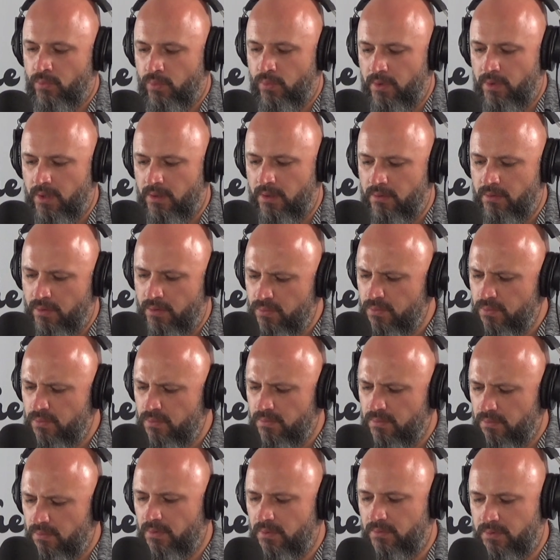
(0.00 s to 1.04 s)
who
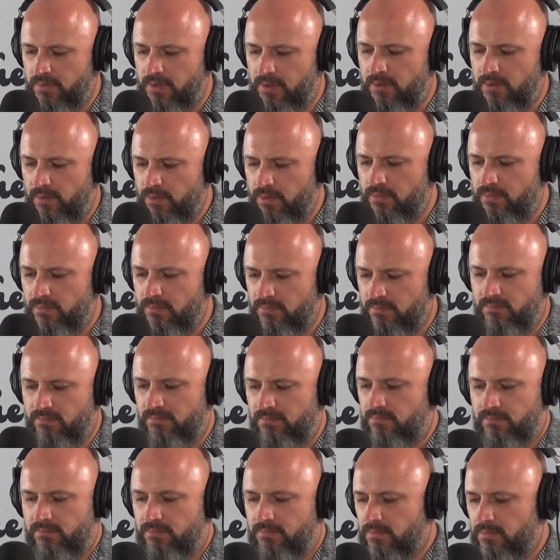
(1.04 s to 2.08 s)
did, who
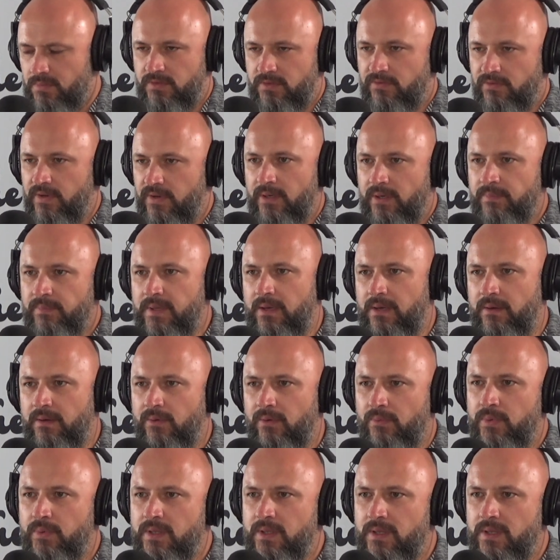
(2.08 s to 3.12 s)
developed that? Like,
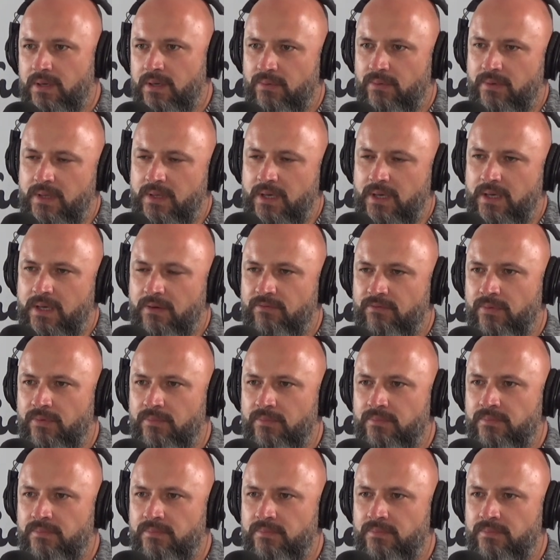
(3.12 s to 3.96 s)
where the hell did that come from?